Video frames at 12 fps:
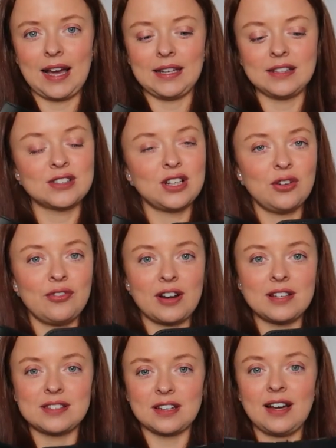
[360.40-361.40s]
and it's going to look
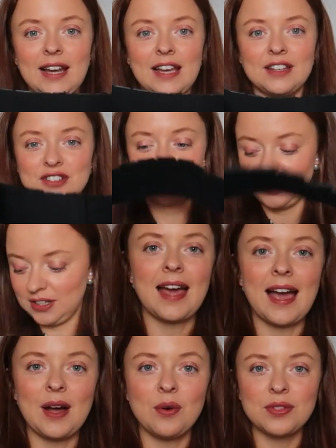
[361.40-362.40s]
very stylish.
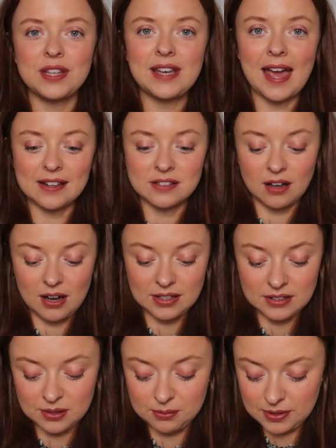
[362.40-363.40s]
Now the next
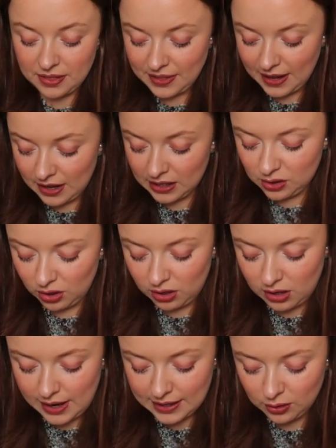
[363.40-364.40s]
items that I
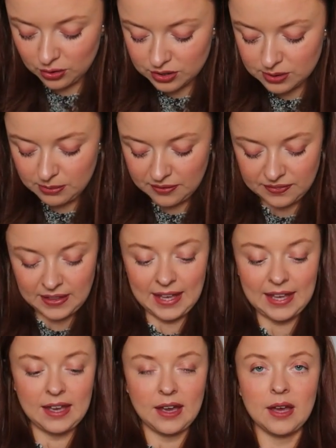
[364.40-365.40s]
got some of
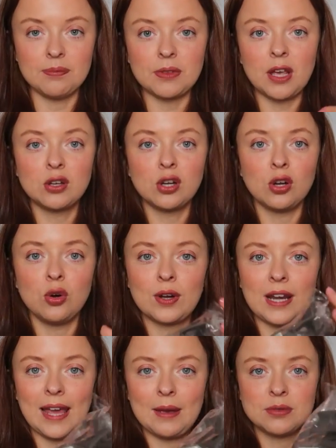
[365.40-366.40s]
the claw
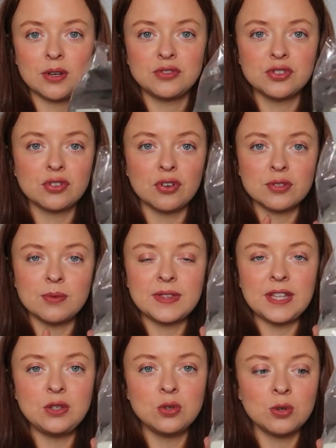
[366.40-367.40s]
clips. I've just got some of
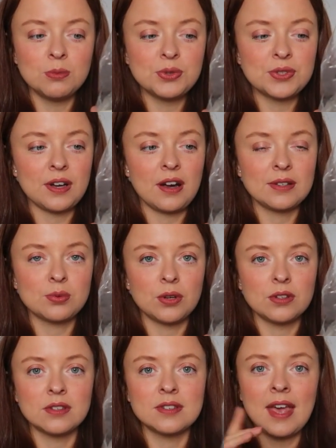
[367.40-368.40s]
the normal size
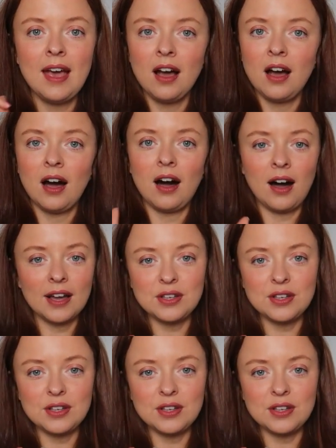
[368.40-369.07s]
ones. I